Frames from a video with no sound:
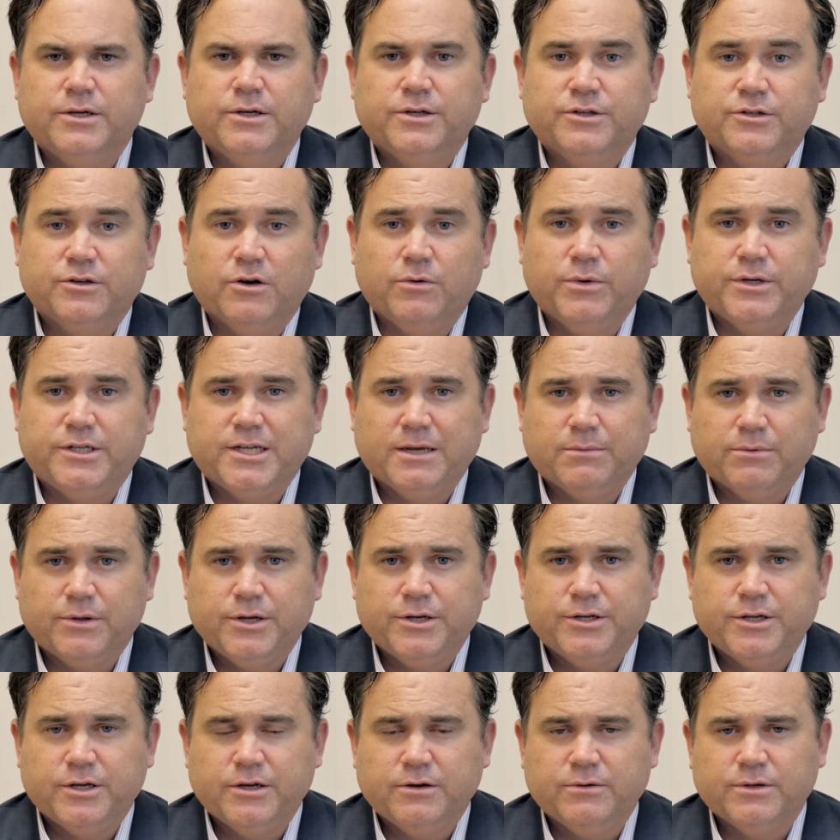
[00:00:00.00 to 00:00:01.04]
So we
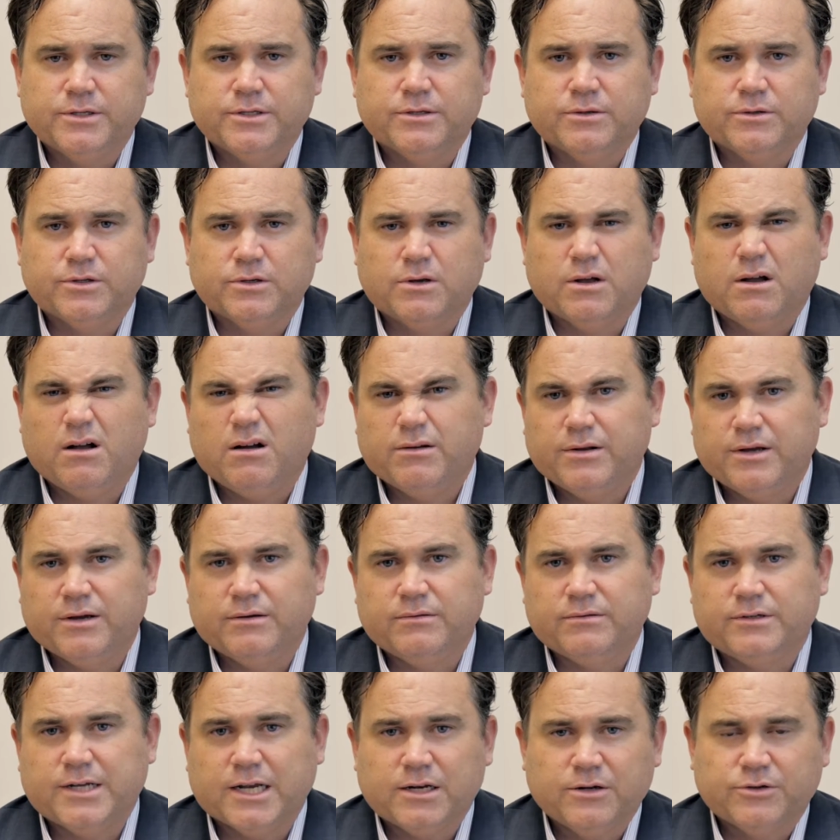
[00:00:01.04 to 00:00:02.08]
typically do, it's called
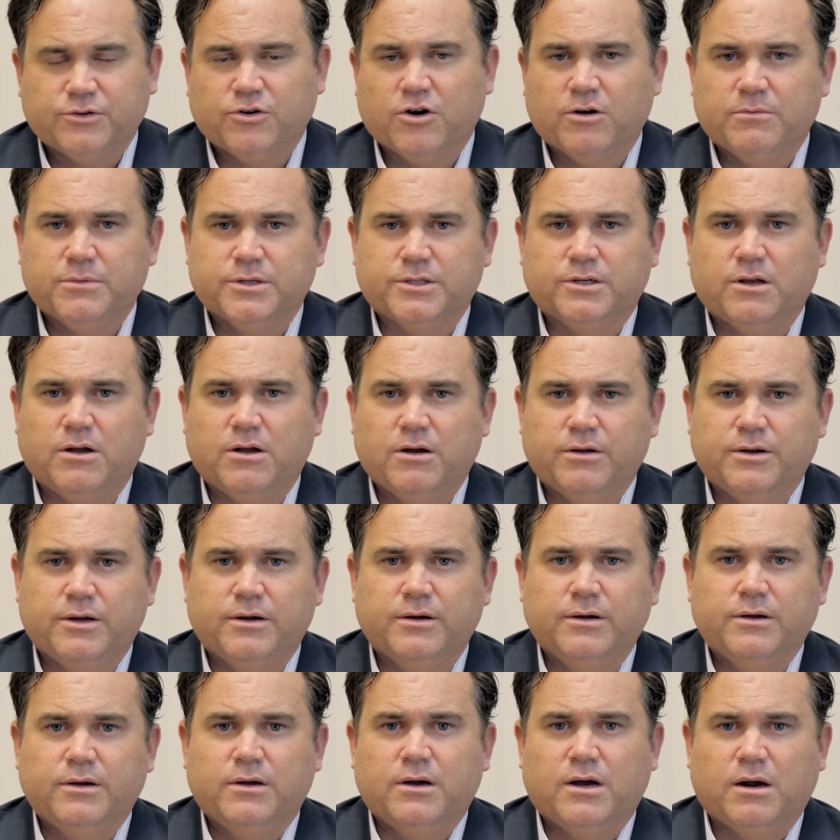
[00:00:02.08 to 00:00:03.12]
a technical term is called a
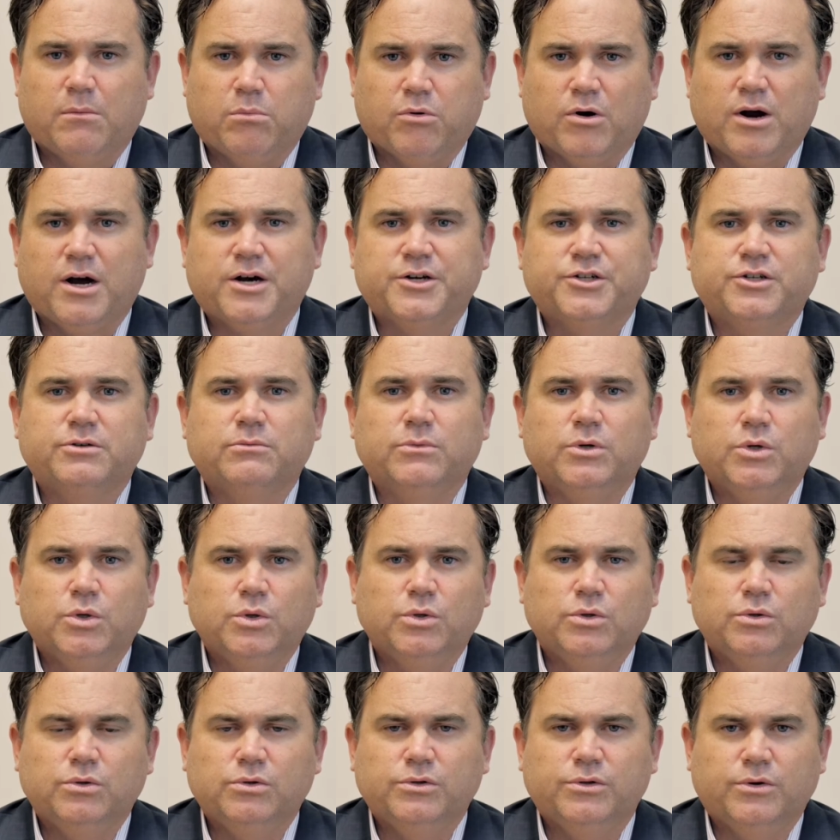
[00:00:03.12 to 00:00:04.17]
Brostrom
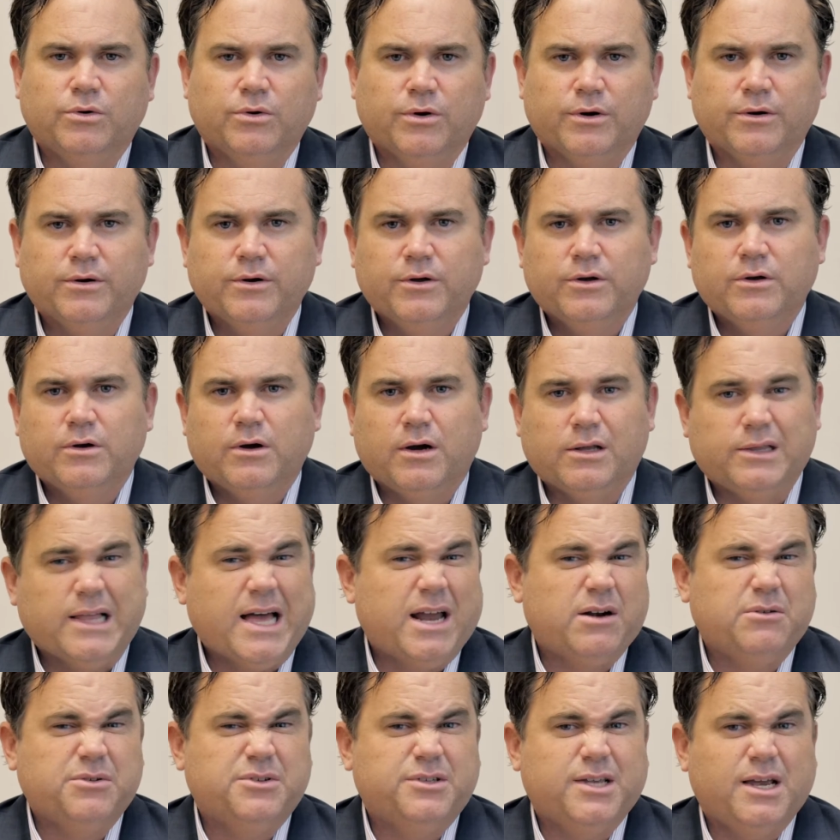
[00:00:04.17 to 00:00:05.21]
Gould or a
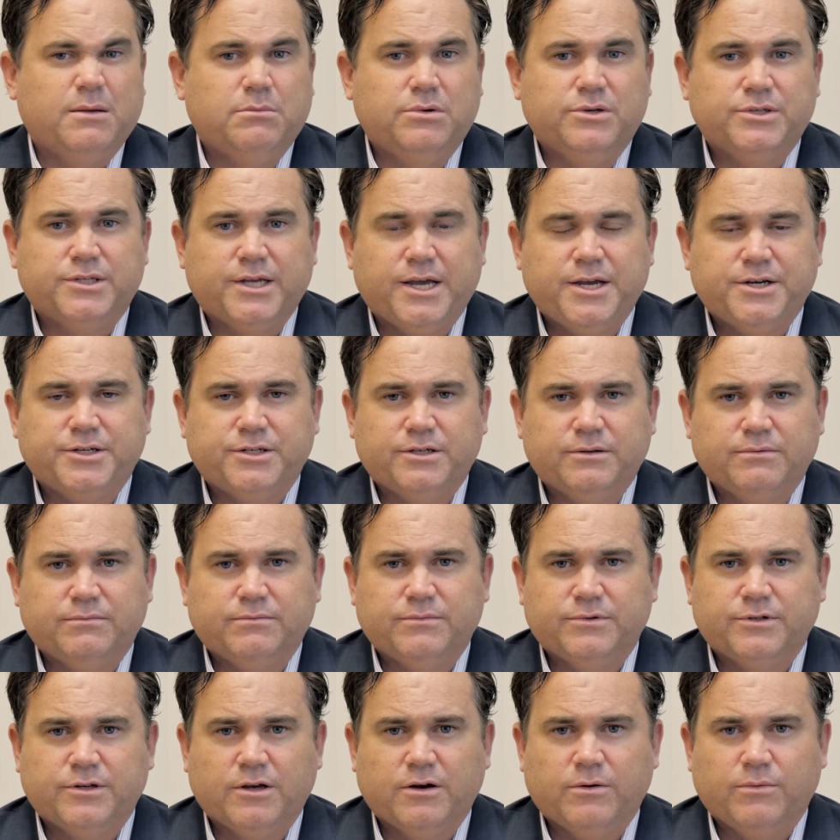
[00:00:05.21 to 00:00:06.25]
lateral stabilization.
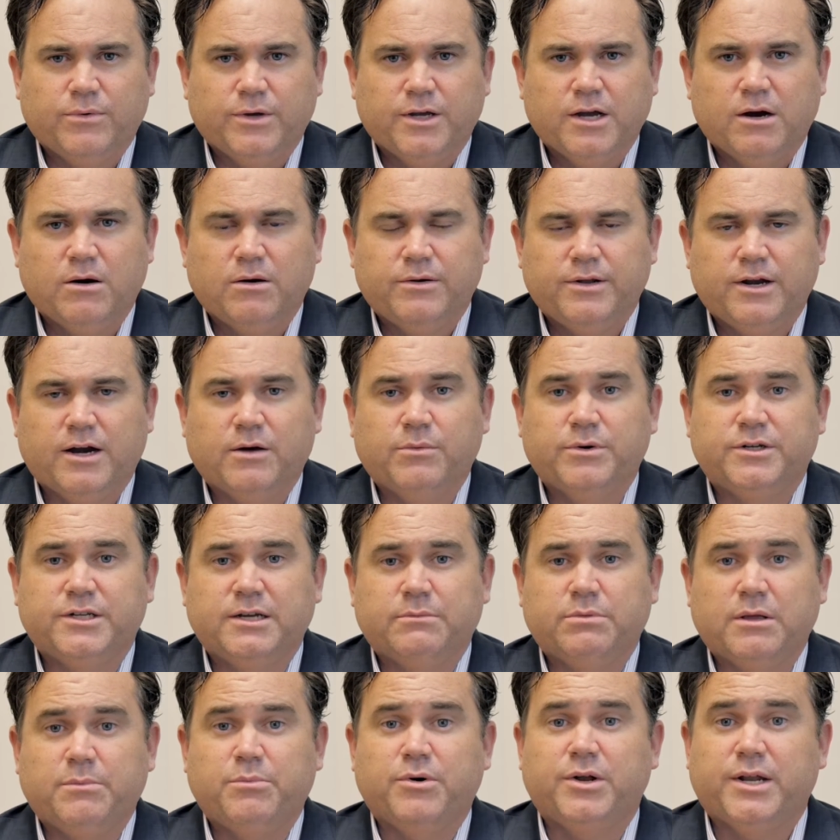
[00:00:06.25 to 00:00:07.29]
So we go in there and we
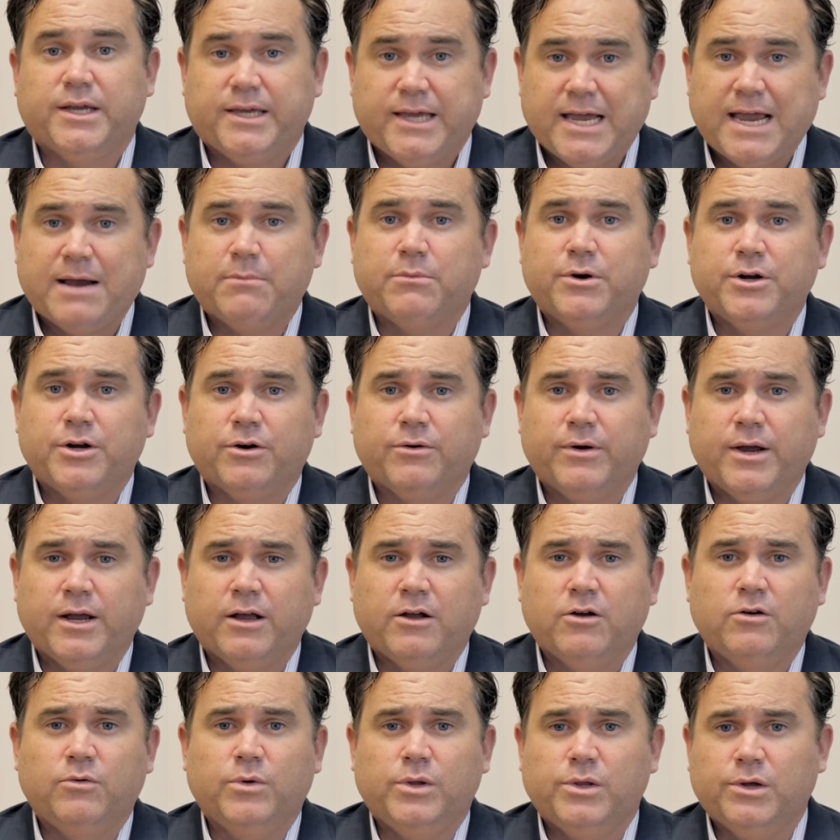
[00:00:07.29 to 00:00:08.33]
typically put a camera in your
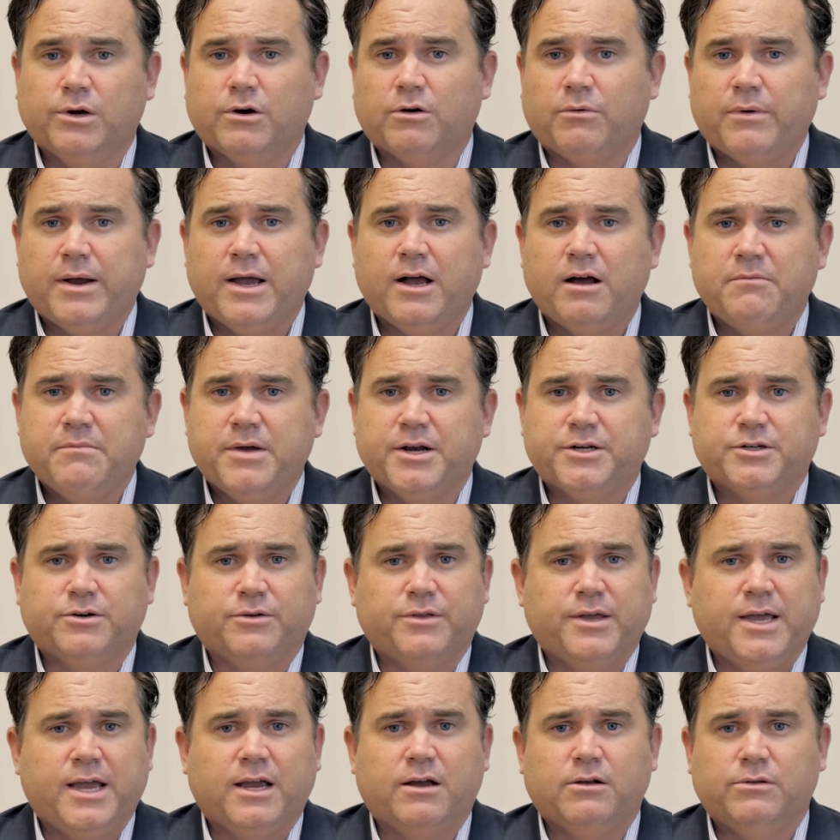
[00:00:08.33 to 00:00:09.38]
ankle, we look around, make sure
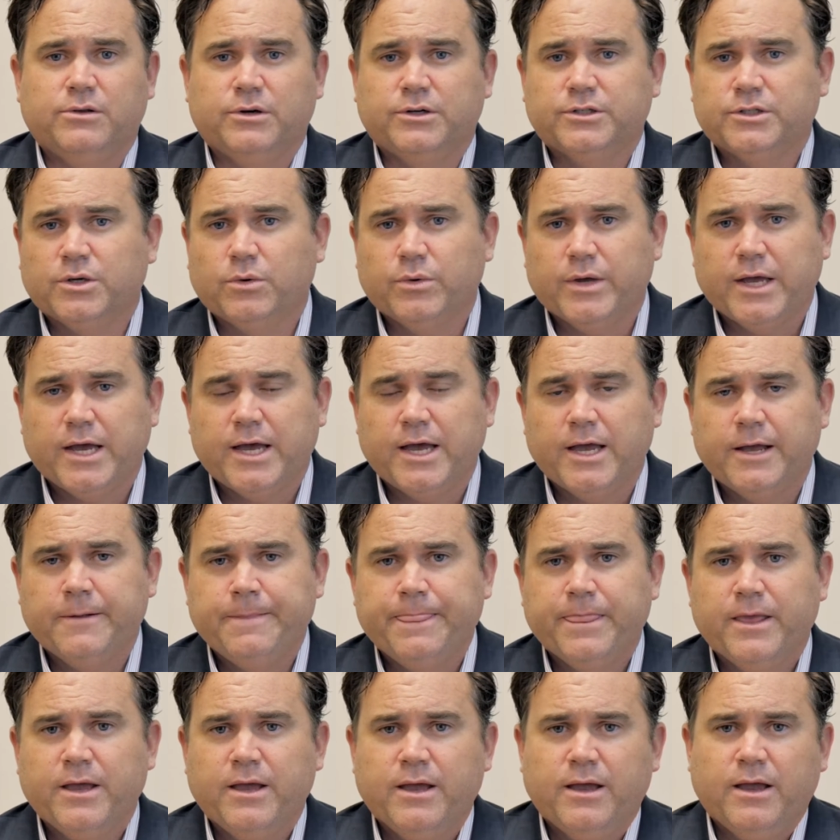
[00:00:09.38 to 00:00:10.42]
the ankle looks okay,
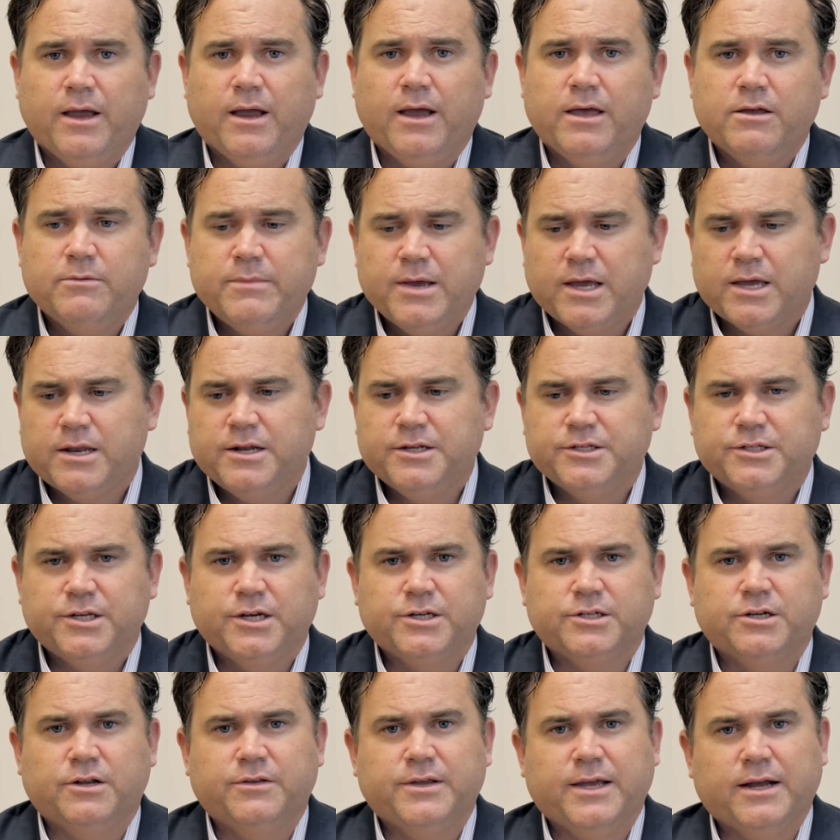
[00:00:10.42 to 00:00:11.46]
and make an
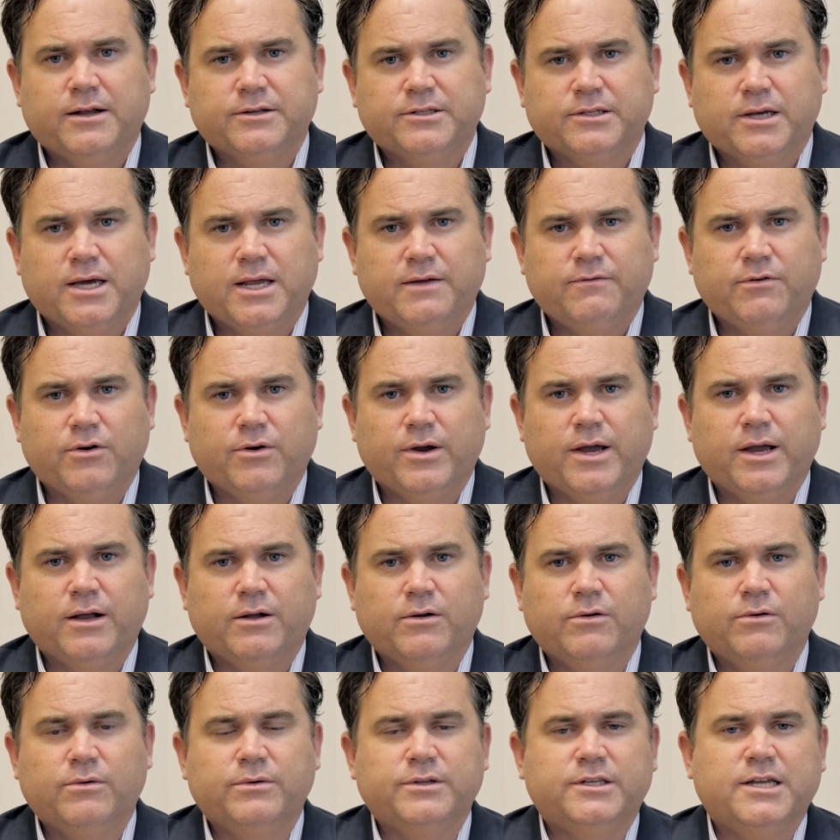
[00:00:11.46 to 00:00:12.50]
incision on the outside of your
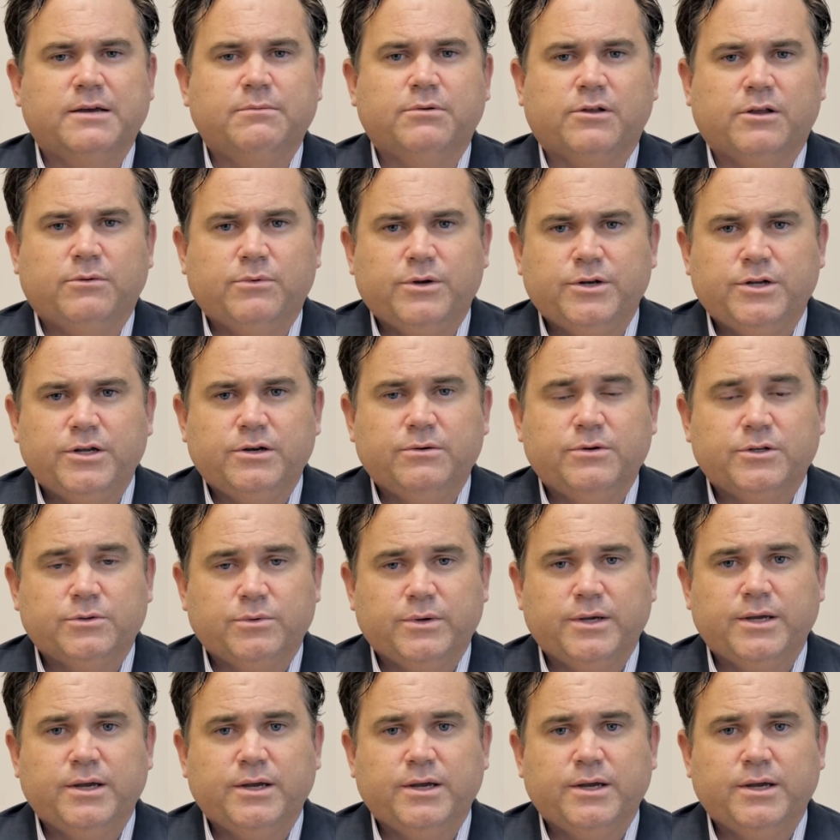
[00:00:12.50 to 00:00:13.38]
ankle. And typically we do is